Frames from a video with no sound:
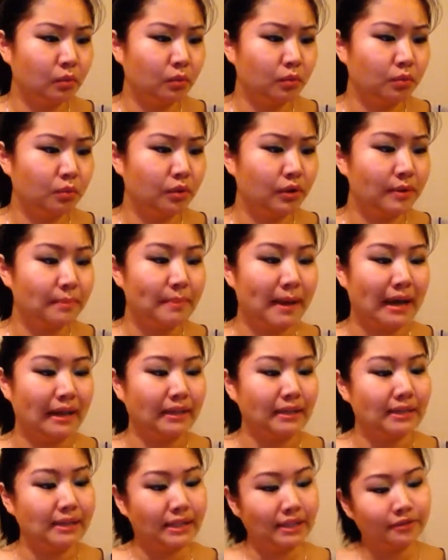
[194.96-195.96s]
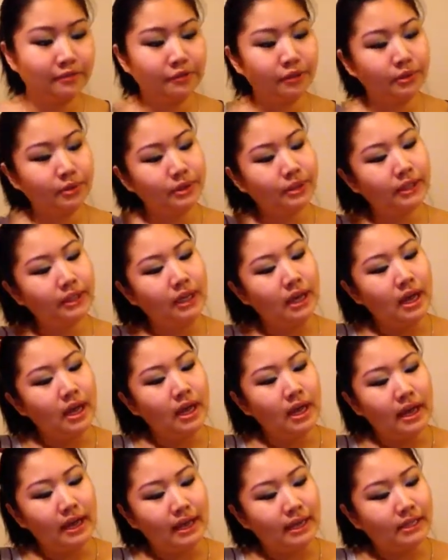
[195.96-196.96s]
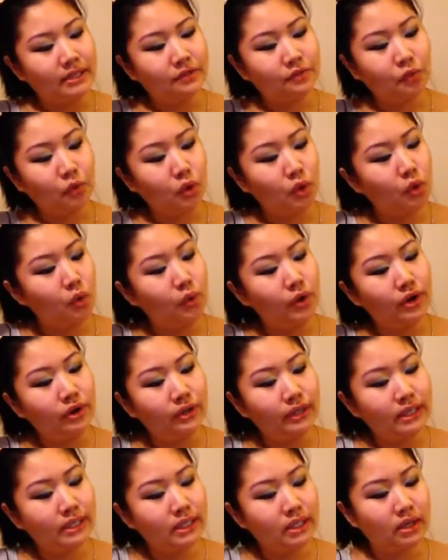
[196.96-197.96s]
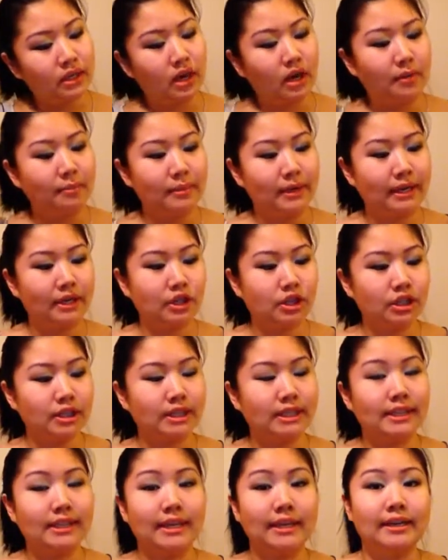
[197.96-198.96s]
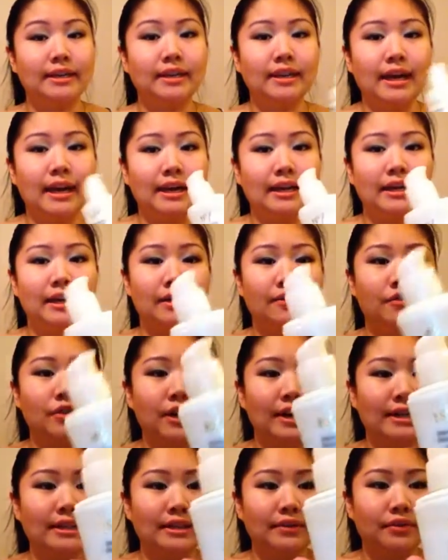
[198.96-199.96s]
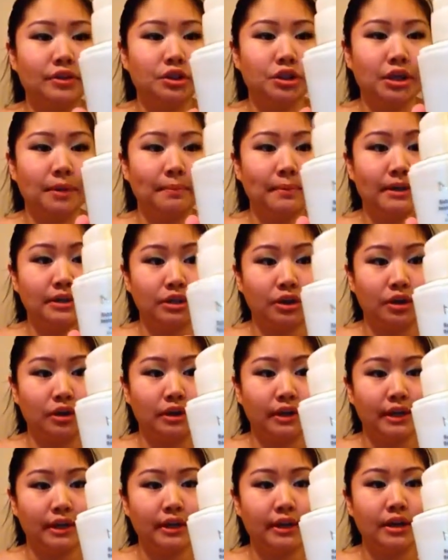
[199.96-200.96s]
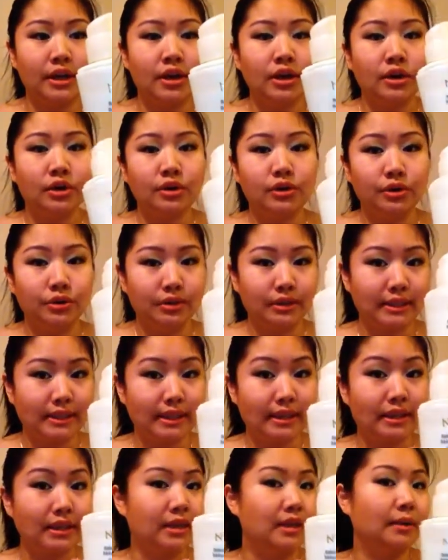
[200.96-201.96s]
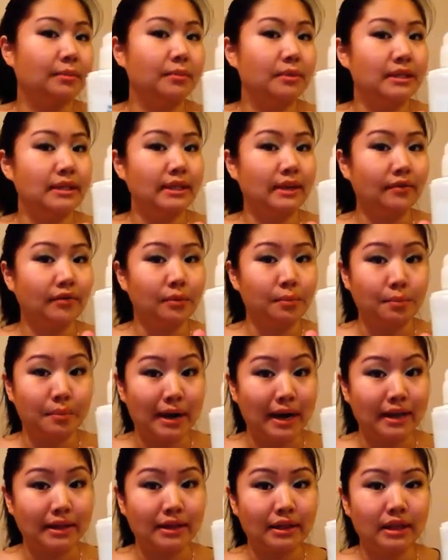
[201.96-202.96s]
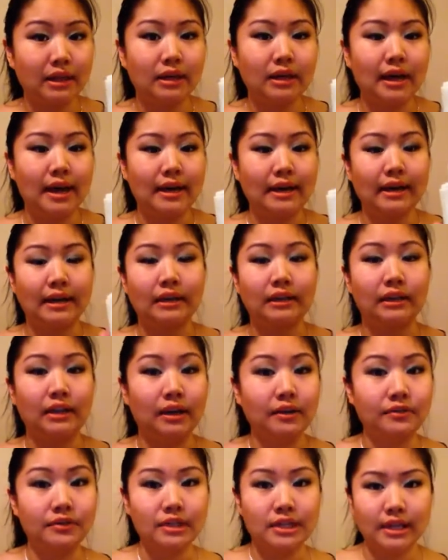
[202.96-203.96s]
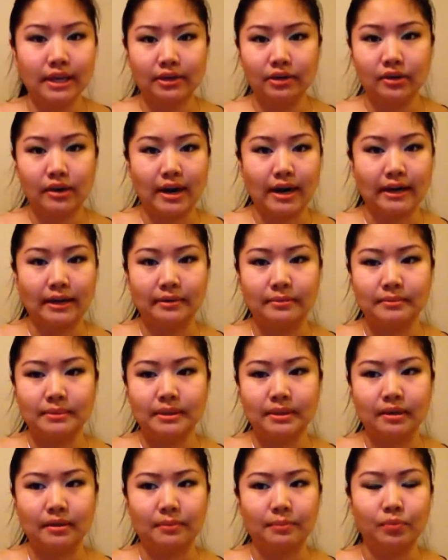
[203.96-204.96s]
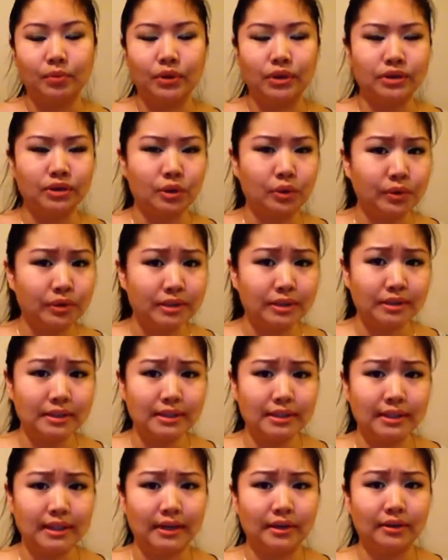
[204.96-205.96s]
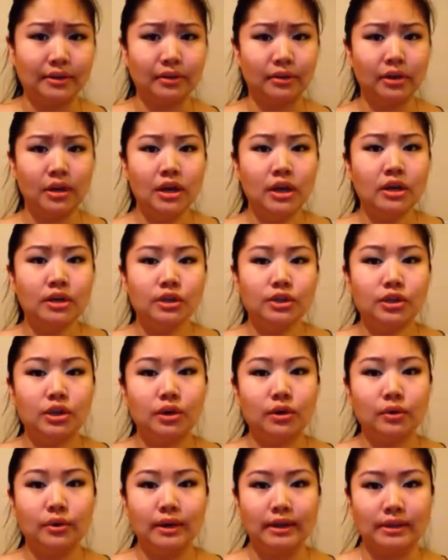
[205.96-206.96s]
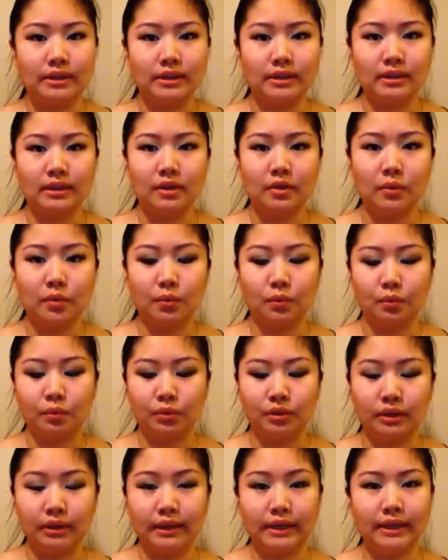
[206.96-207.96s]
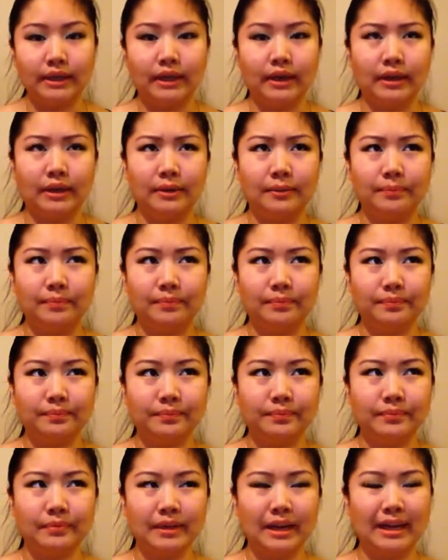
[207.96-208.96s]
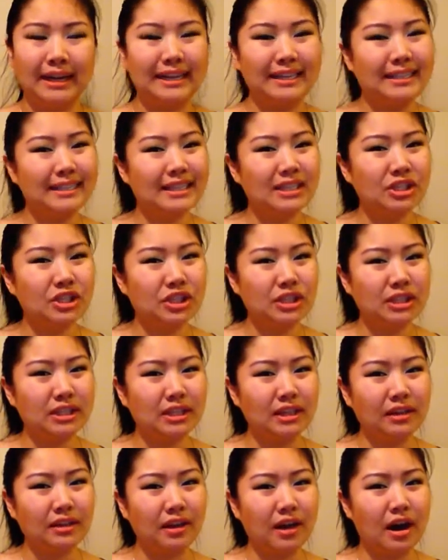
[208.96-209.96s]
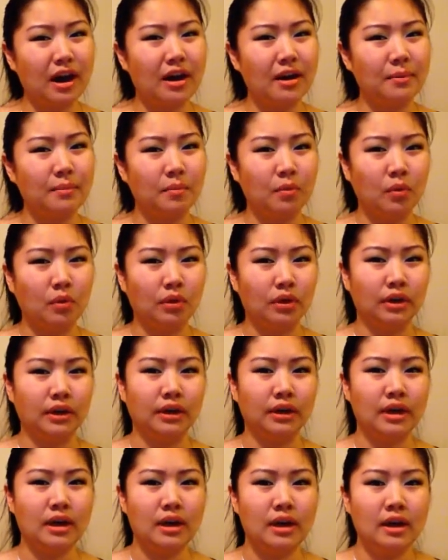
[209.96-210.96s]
rebalancing fluid. It's for oily to combination skin, and if you guys ever shop at Target, you'll see the number 7 brand there, and I love to get their items. It's always on sale, so it's really I guess it's just a lot more